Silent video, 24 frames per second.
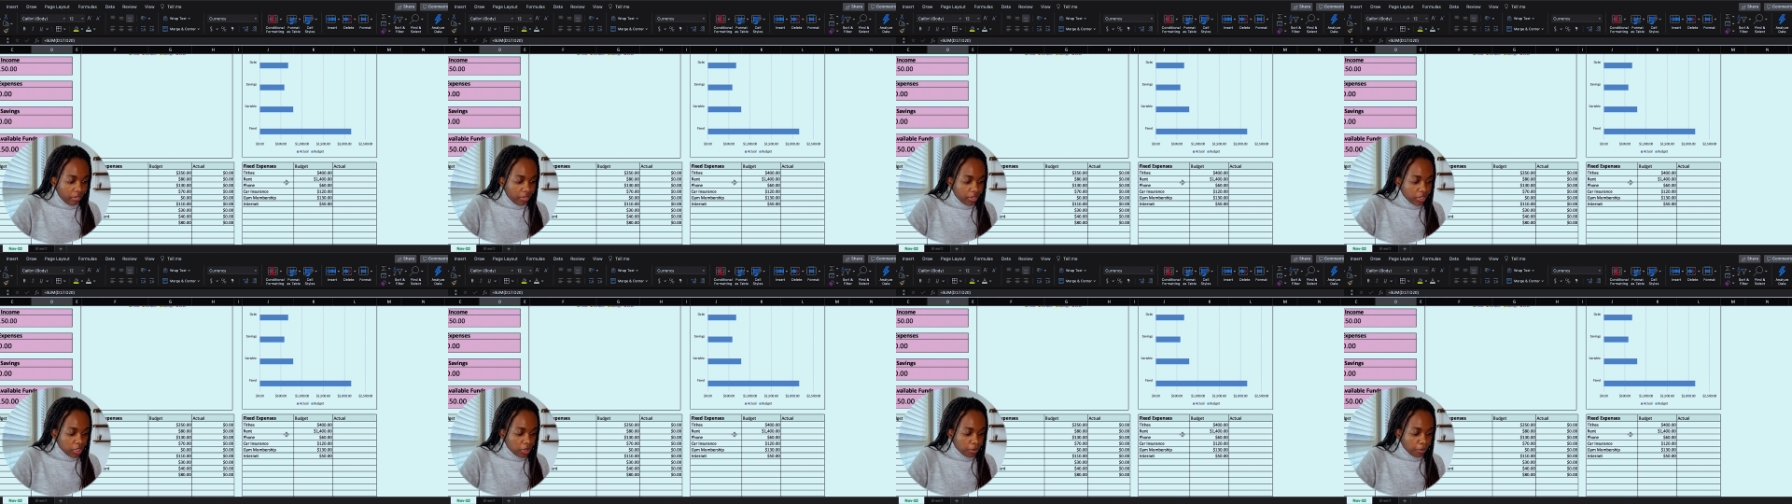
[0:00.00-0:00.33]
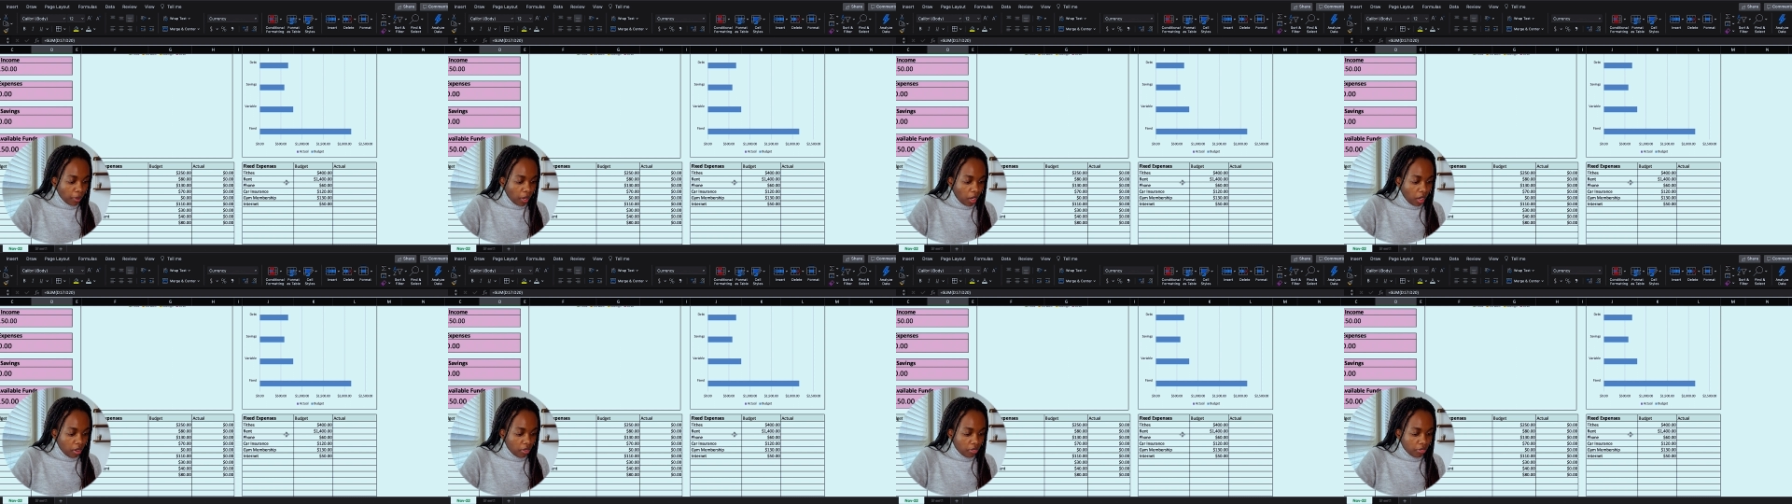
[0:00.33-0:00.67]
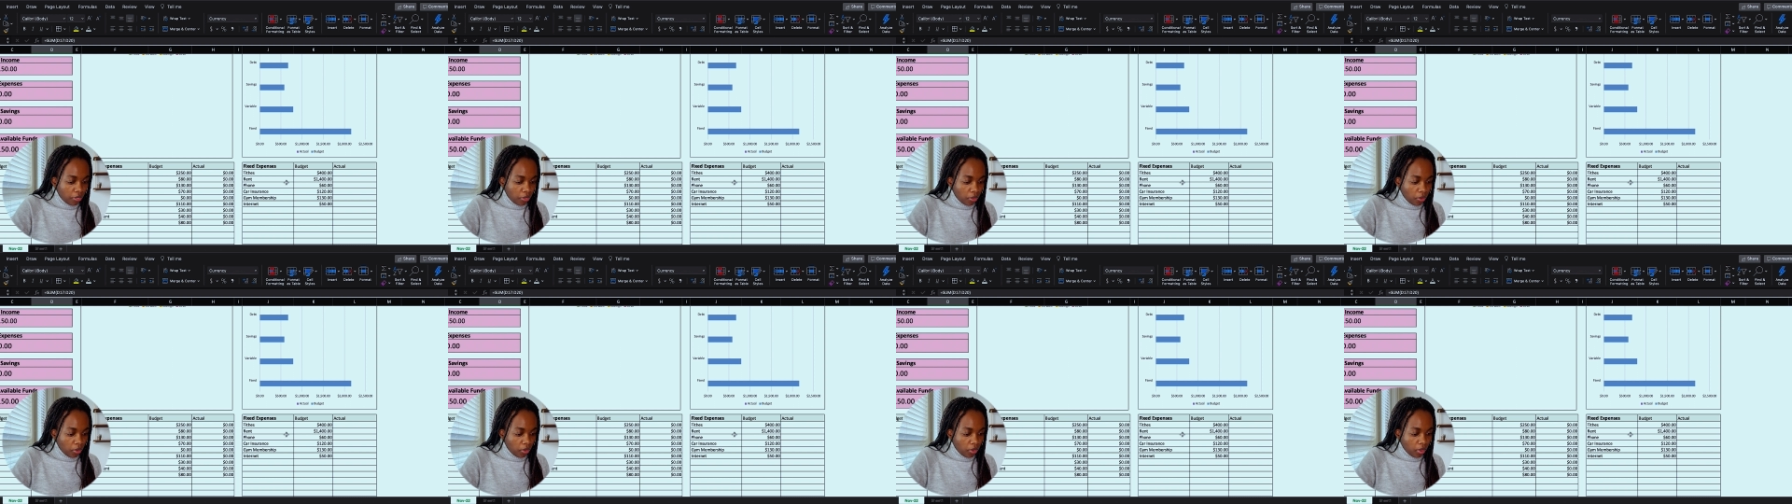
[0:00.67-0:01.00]
spot
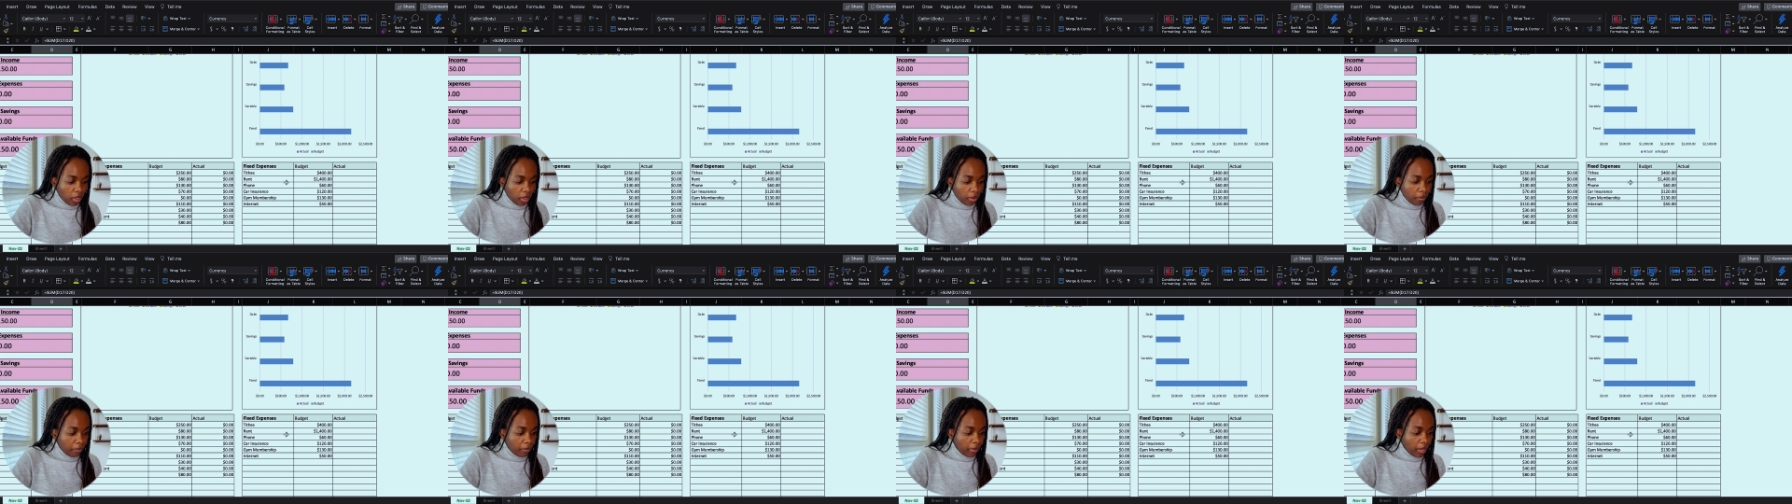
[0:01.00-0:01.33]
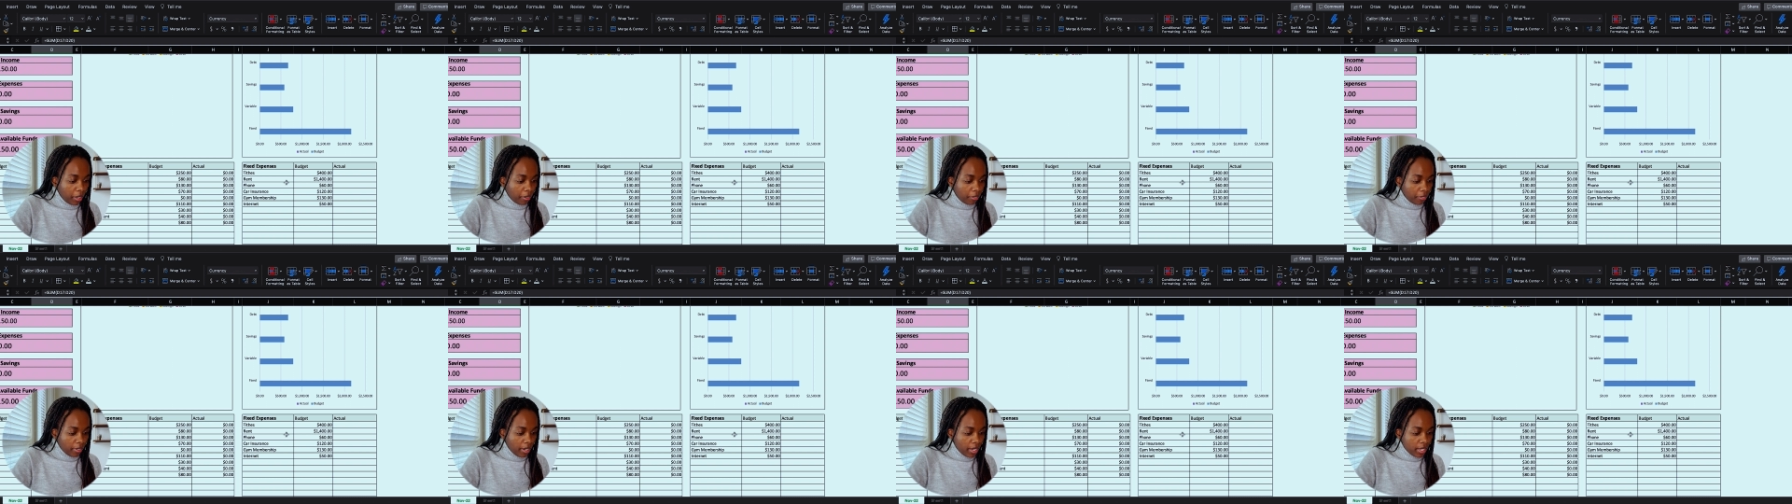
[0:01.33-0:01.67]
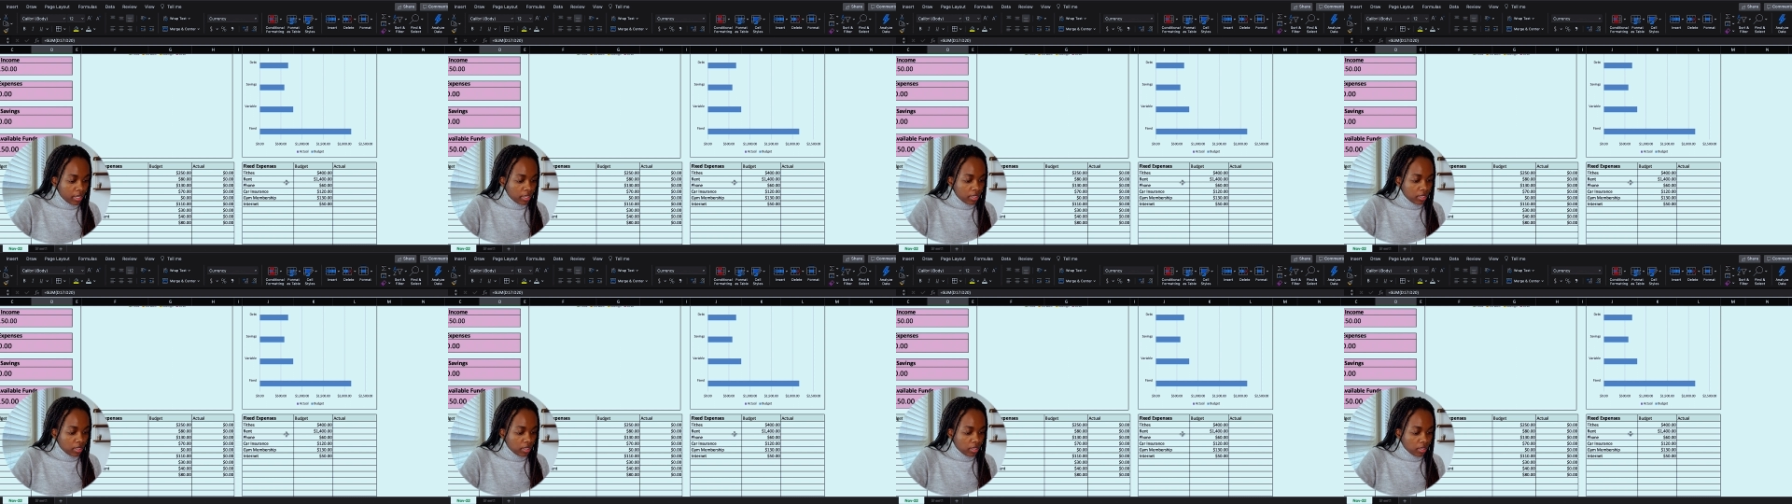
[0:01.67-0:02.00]
for my
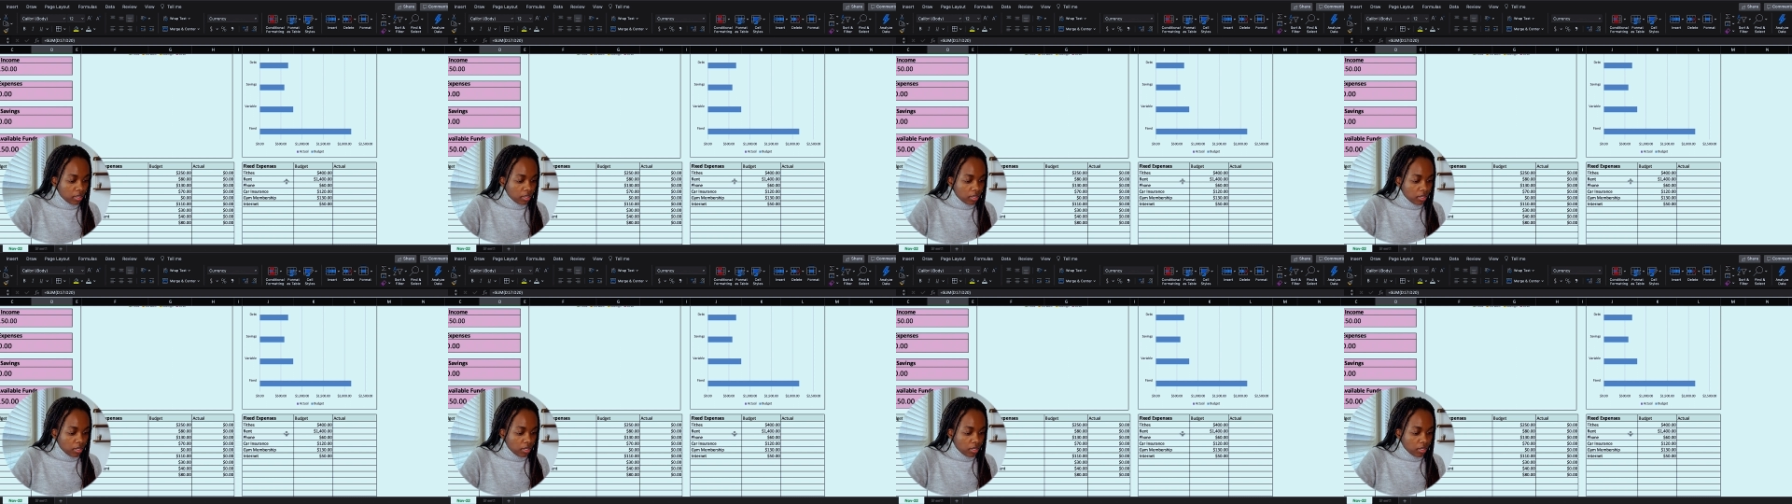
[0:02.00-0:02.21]
rent,